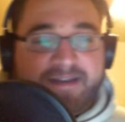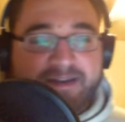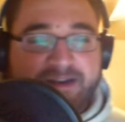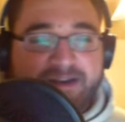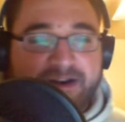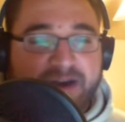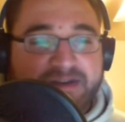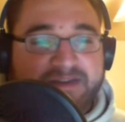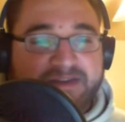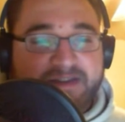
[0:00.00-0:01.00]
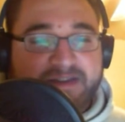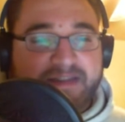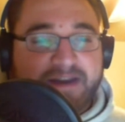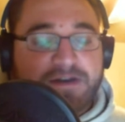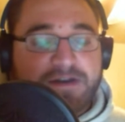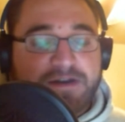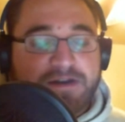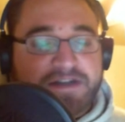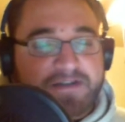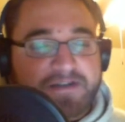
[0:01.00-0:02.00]
I always have that notion of,
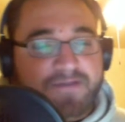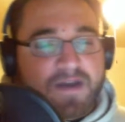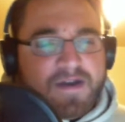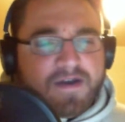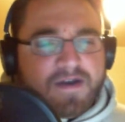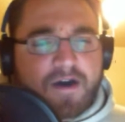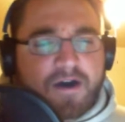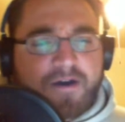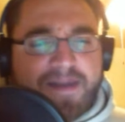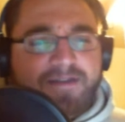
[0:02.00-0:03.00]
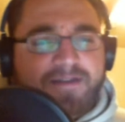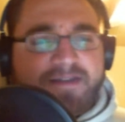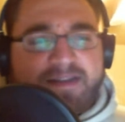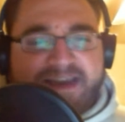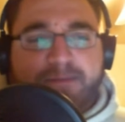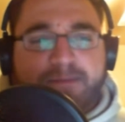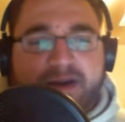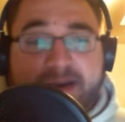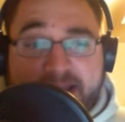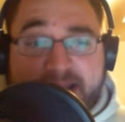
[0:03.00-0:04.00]
oh, I'm not using this app right
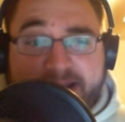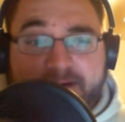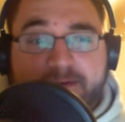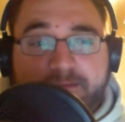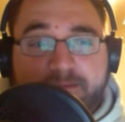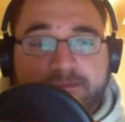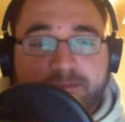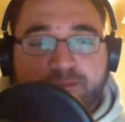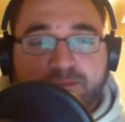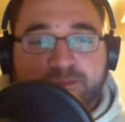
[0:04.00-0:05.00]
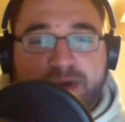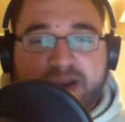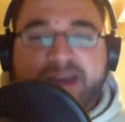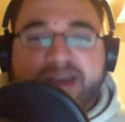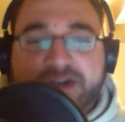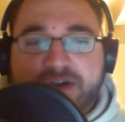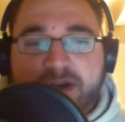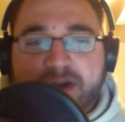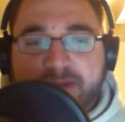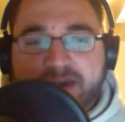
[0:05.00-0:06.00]
now, but I might
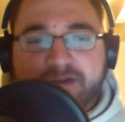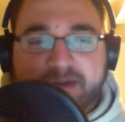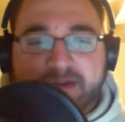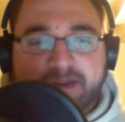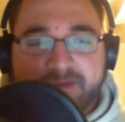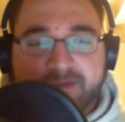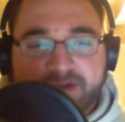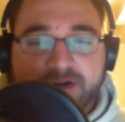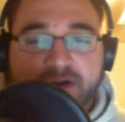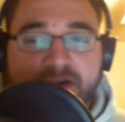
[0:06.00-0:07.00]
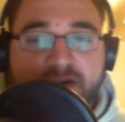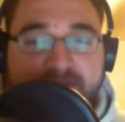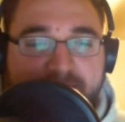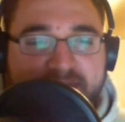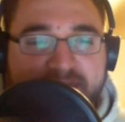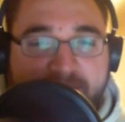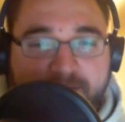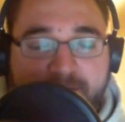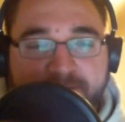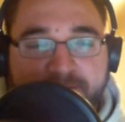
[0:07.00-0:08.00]
use it in the future. So let me keep it on my
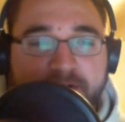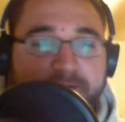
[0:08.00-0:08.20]
phone.